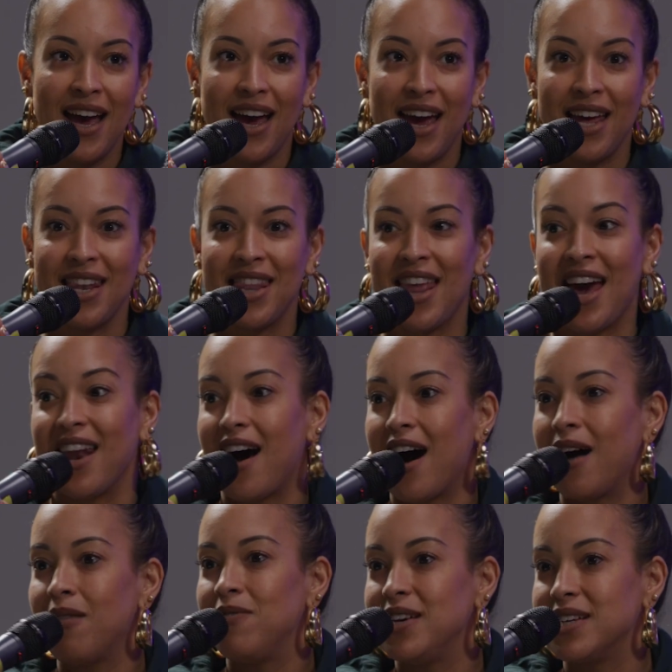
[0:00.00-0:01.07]
And that
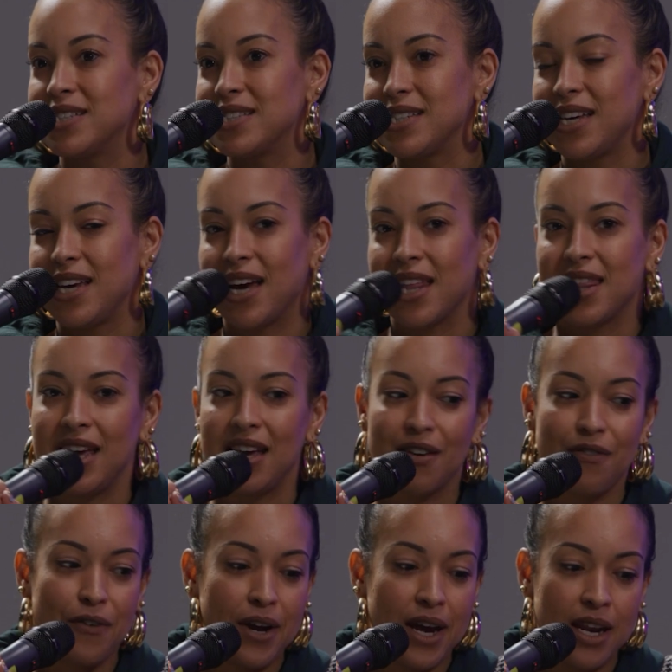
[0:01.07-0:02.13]
obviously, I
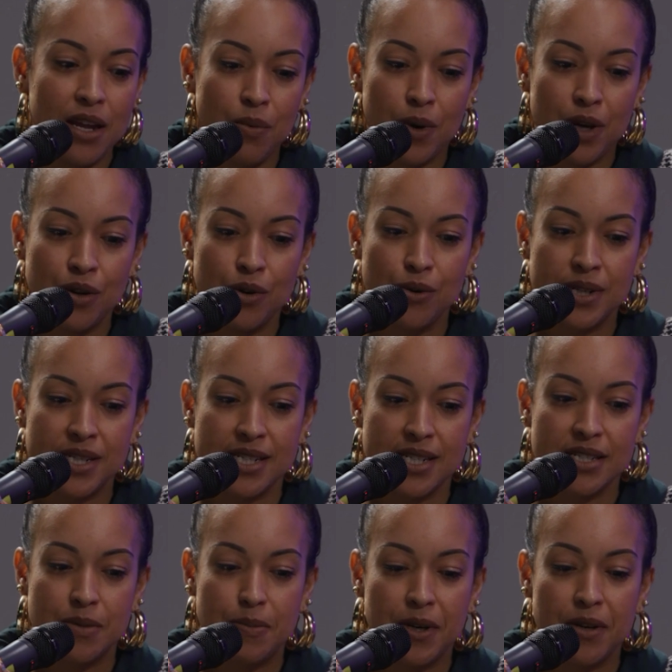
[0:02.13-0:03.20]
think, for anyone who has
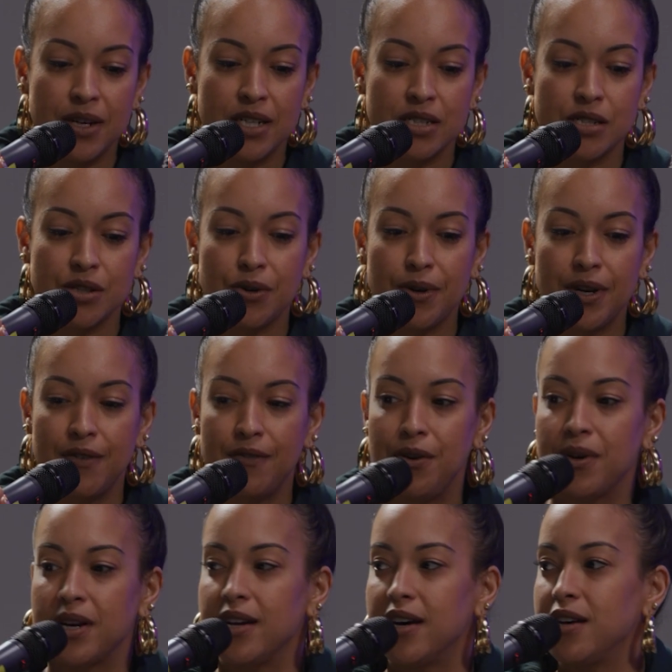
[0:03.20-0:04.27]
experienced grief,
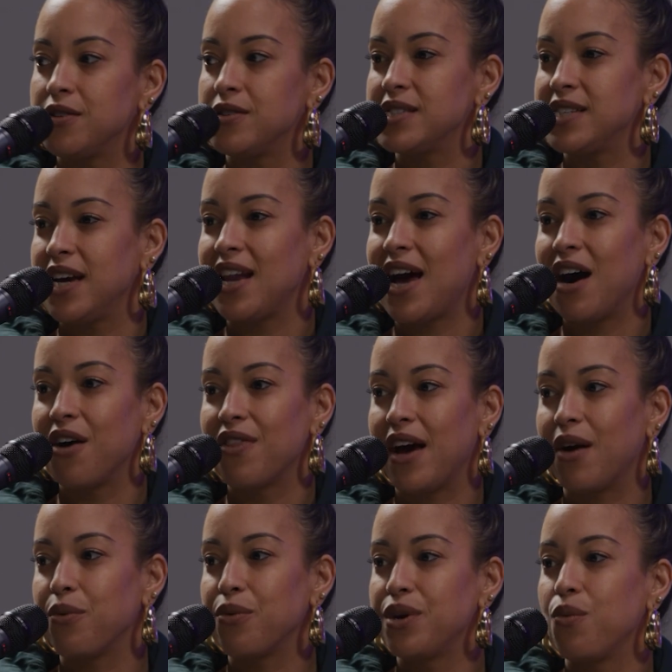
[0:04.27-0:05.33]
you can understand how
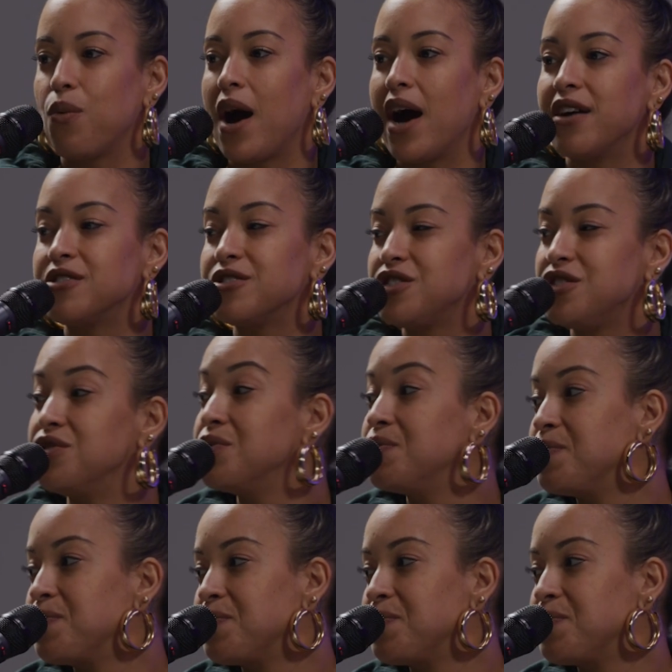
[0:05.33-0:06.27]
that rewires you.